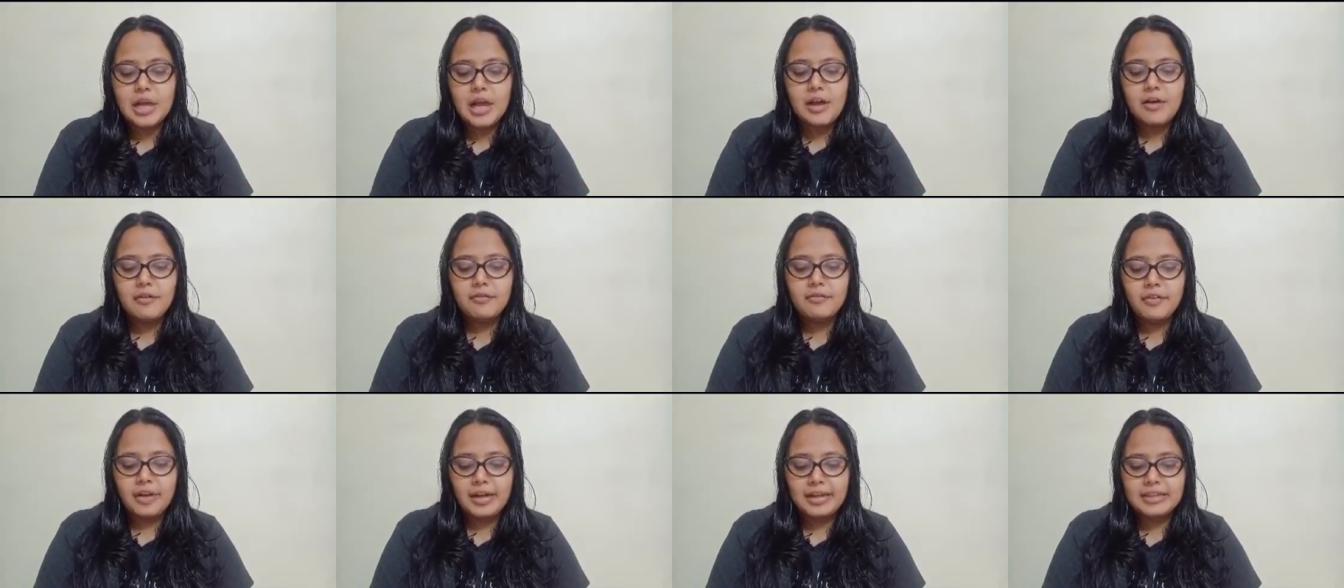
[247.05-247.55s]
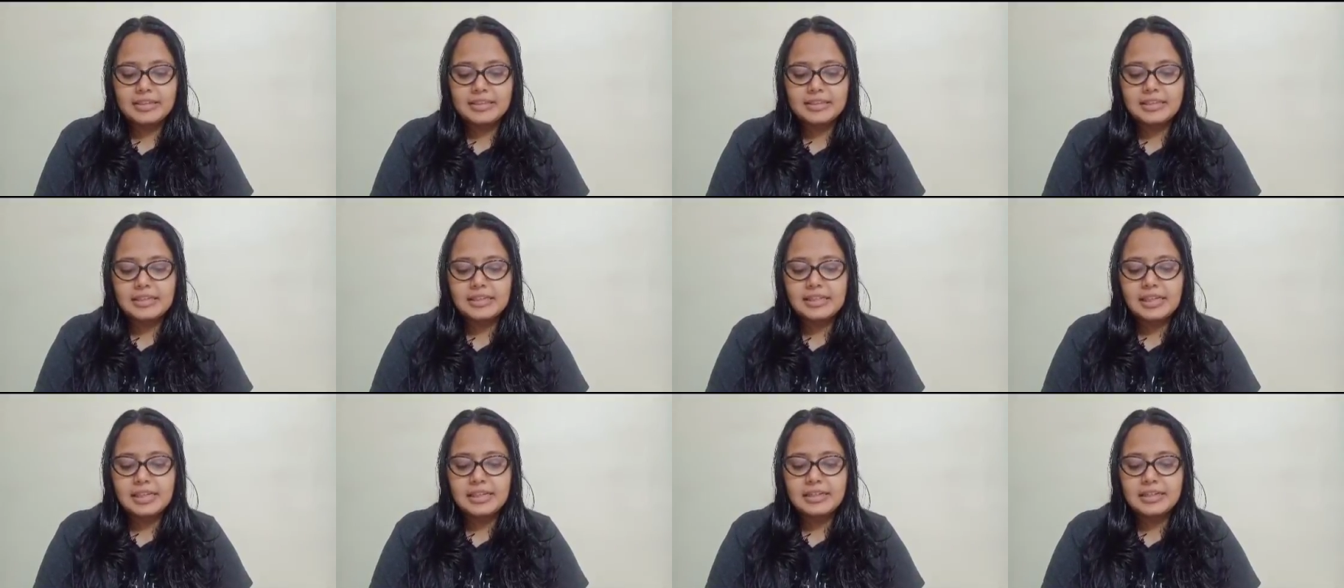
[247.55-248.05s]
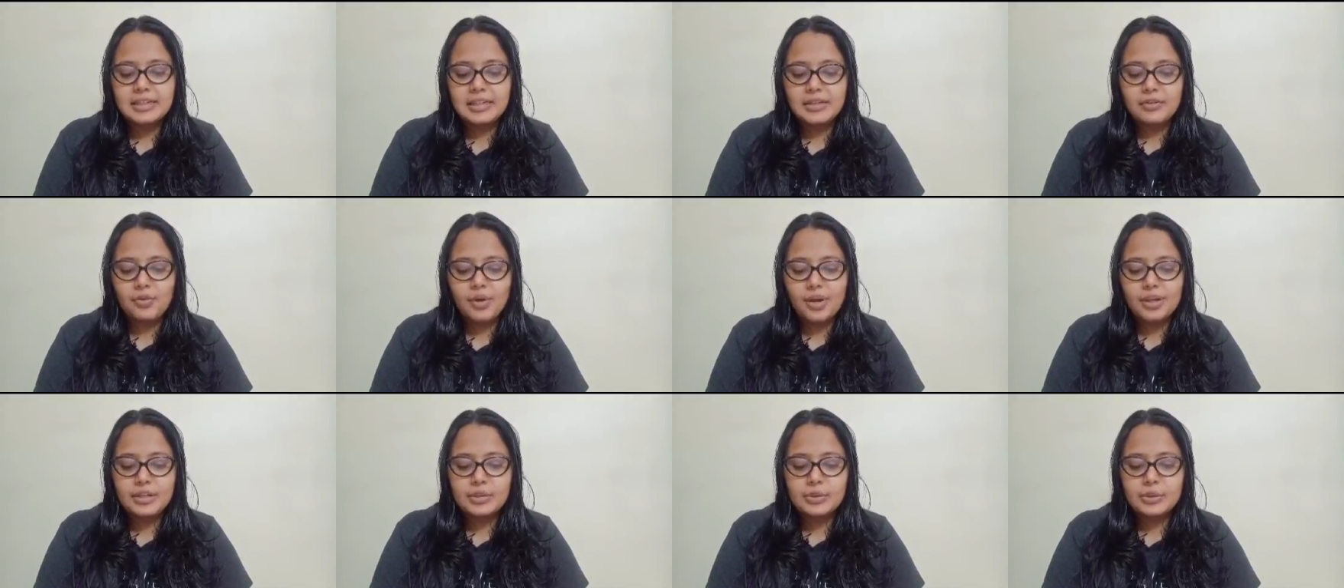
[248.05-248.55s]
finding and
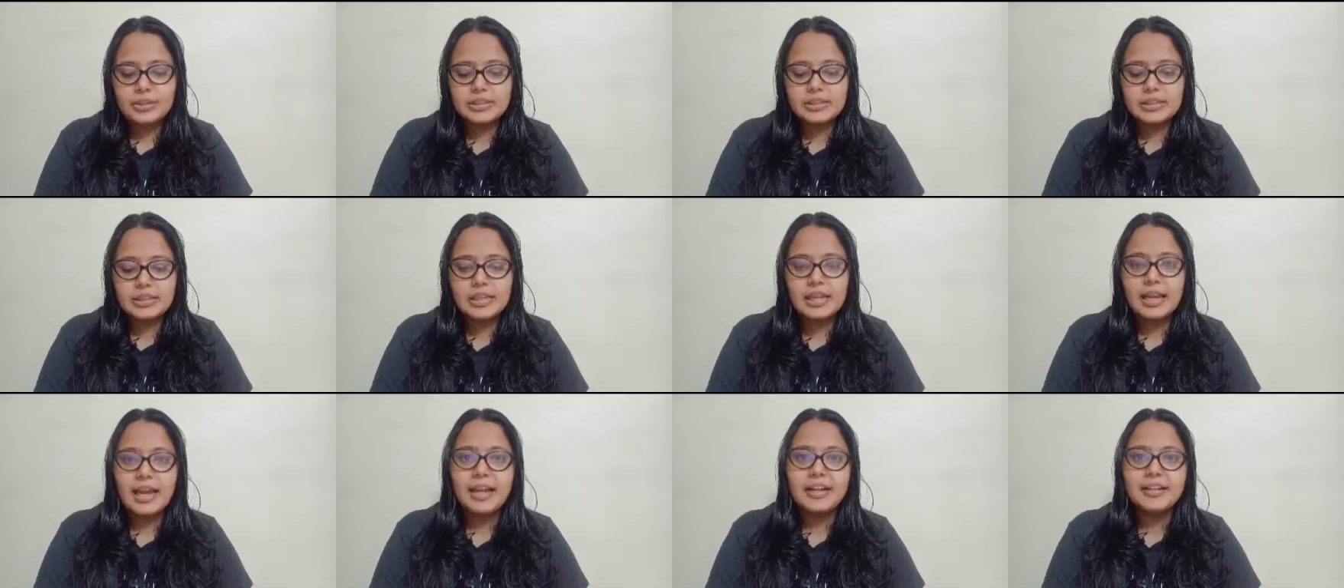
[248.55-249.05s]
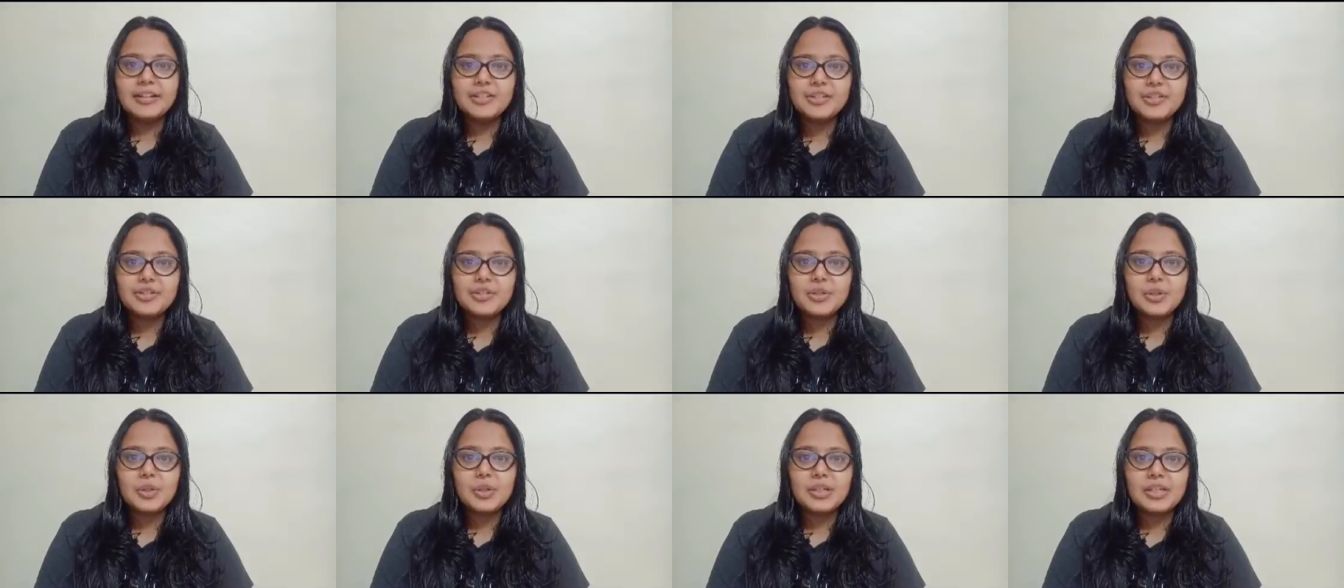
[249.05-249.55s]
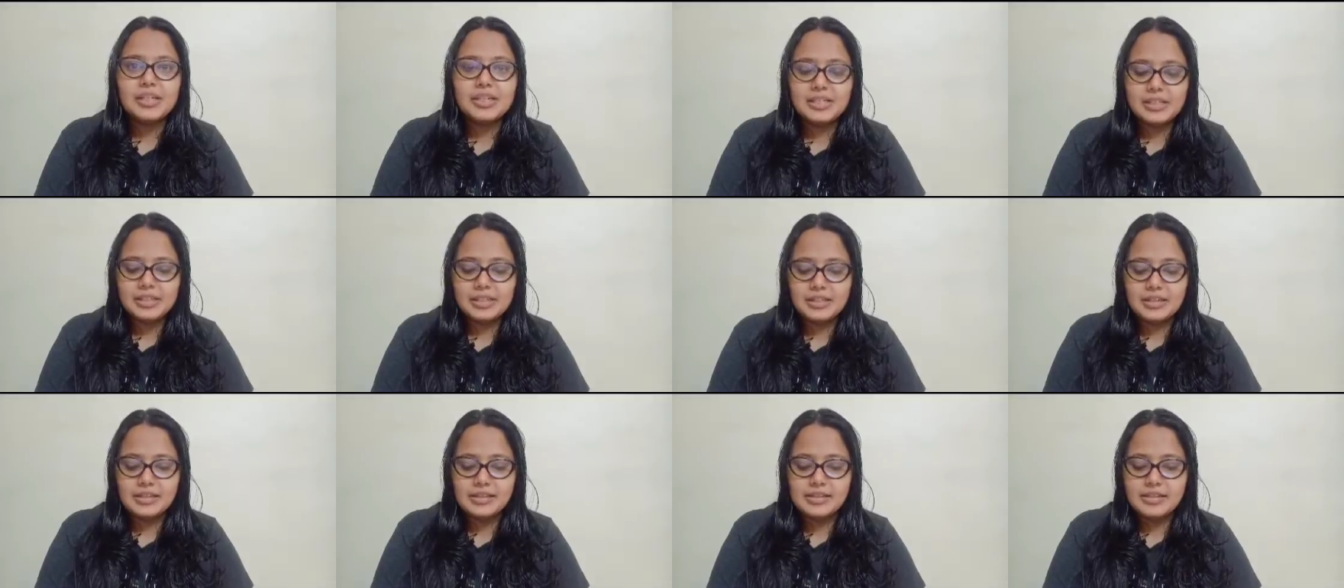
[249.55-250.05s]
evaluating additional
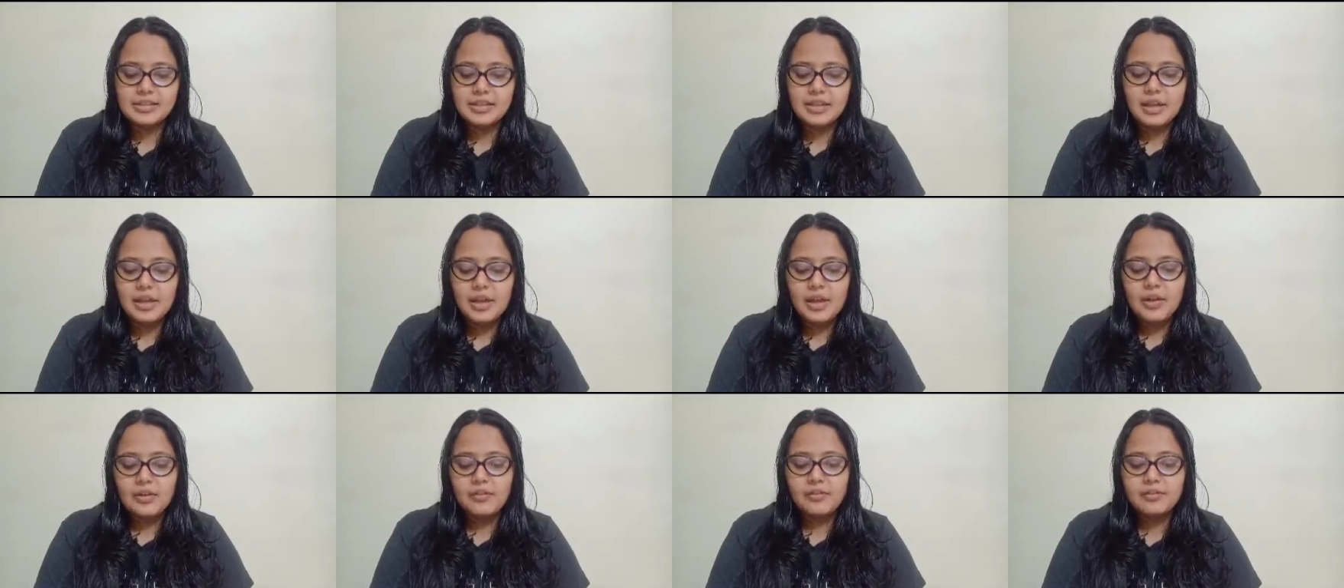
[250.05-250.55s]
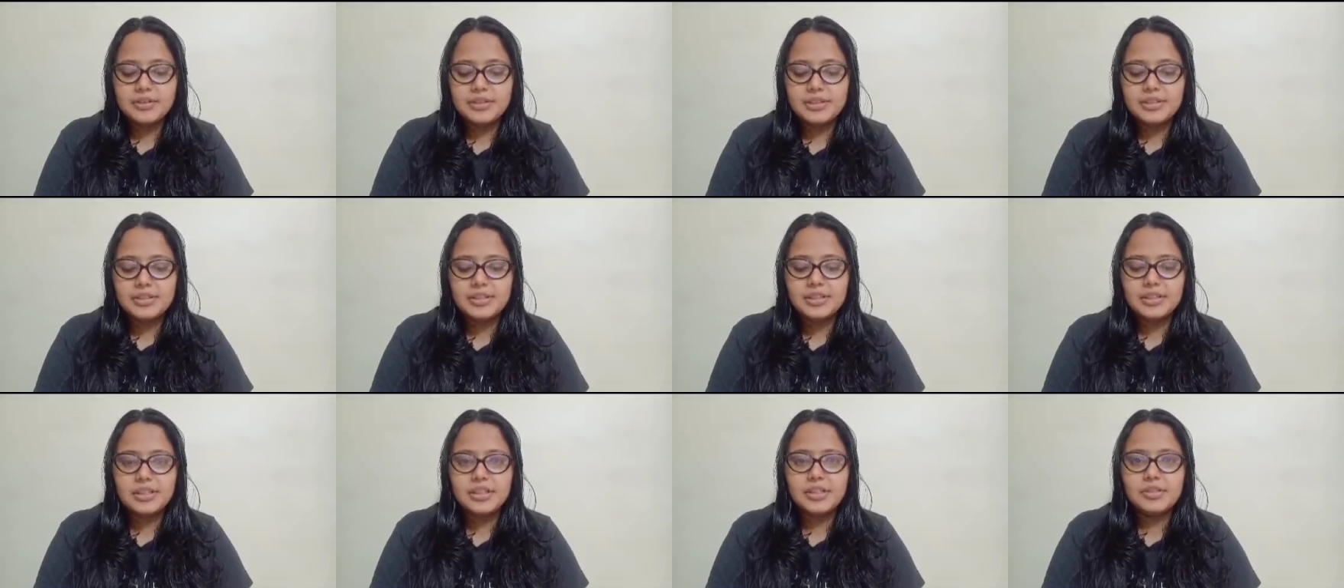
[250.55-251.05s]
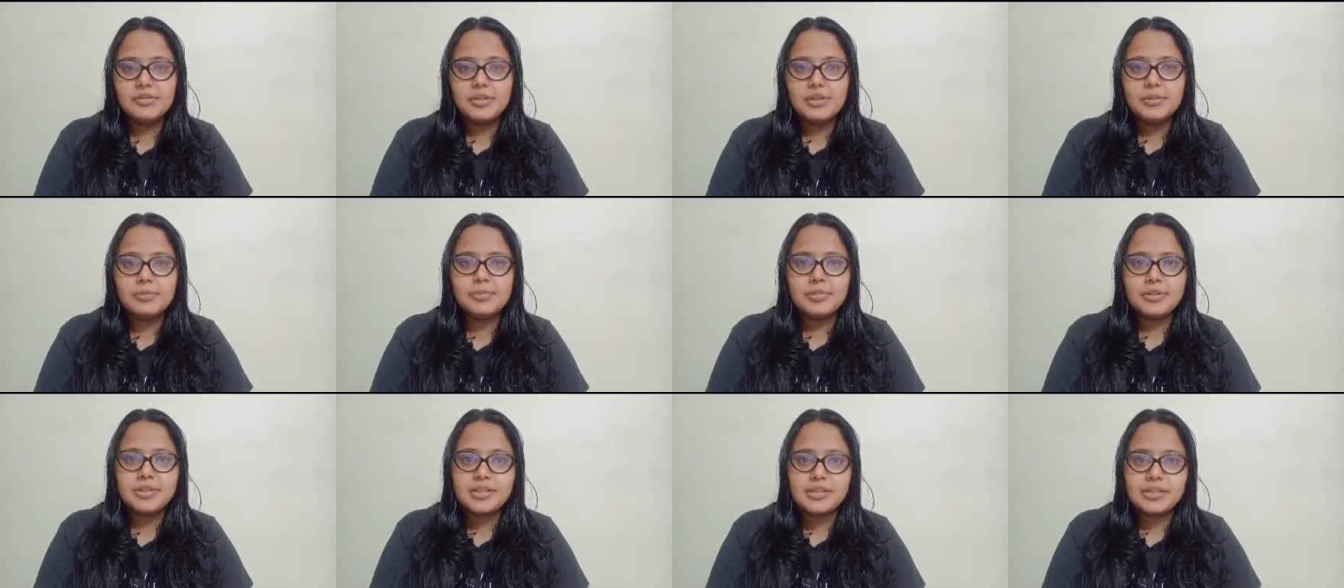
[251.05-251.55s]
details within a given
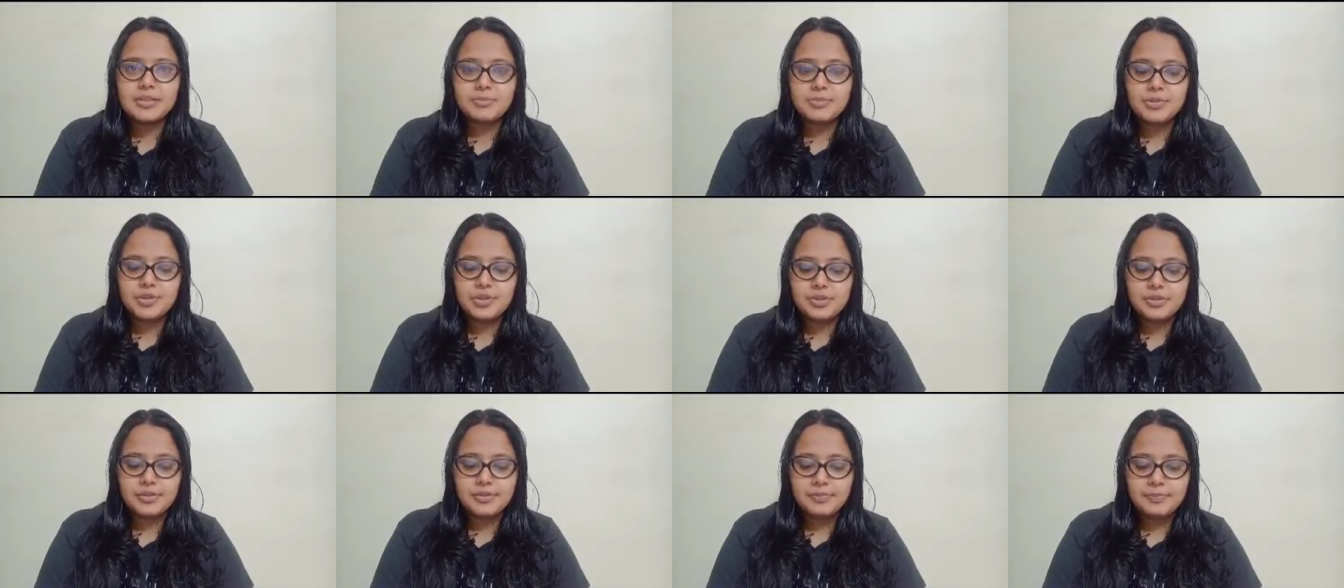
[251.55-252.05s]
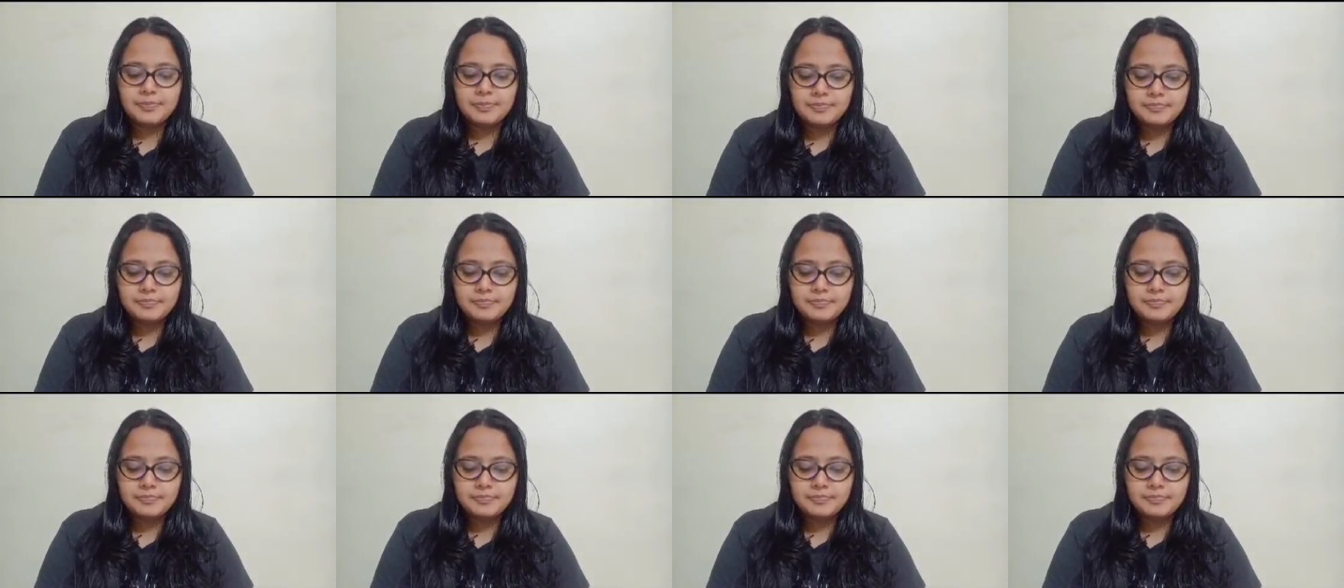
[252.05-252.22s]
perception.